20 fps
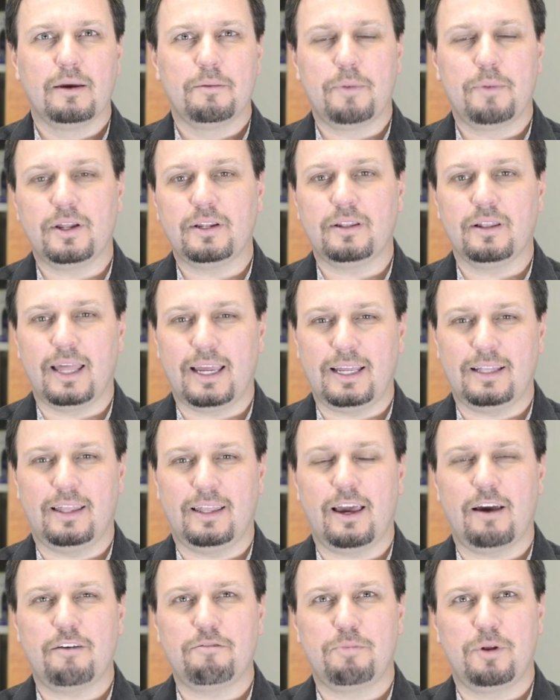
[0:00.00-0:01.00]
But
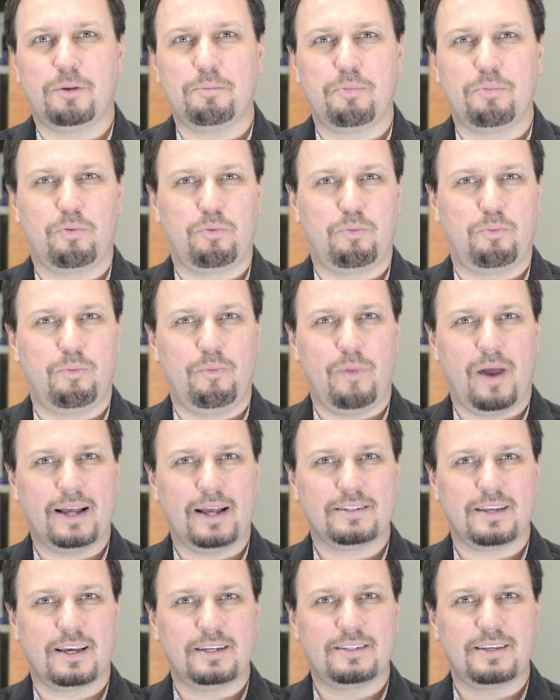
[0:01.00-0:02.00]
lately I've been,
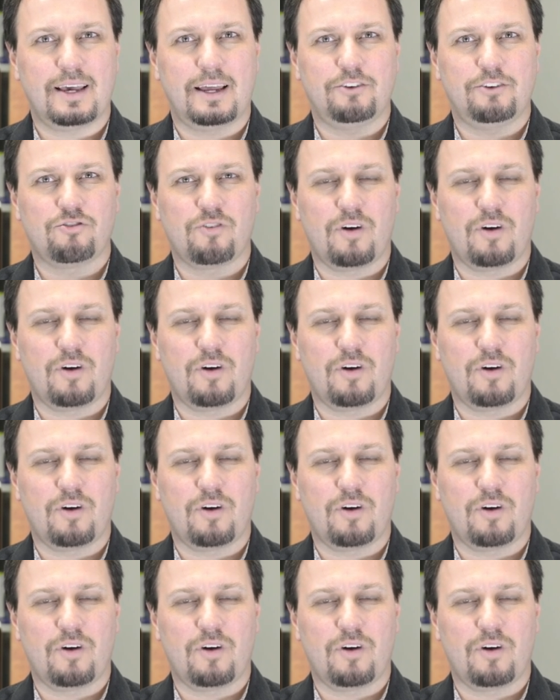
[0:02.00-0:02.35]
as I said,